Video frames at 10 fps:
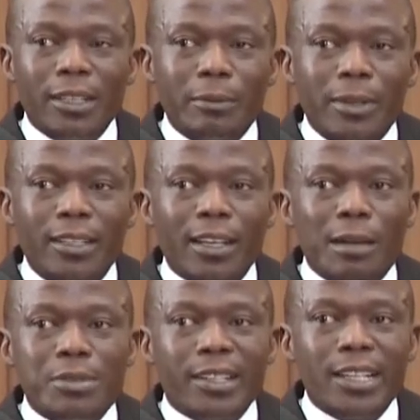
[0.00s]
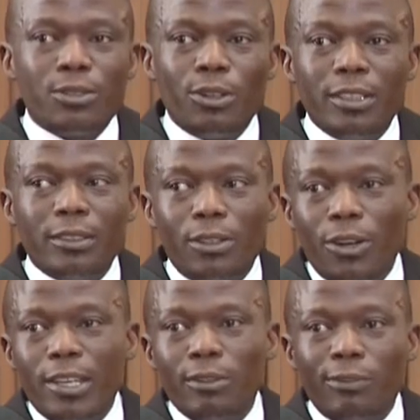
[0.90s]
be remaining up straight
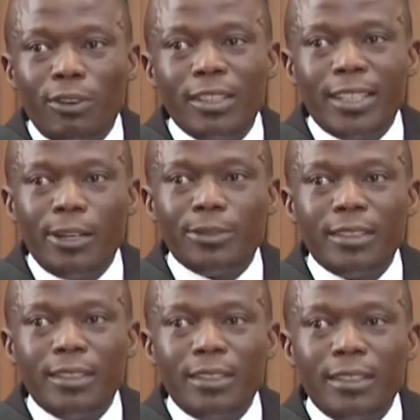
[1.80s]
or he will fall down?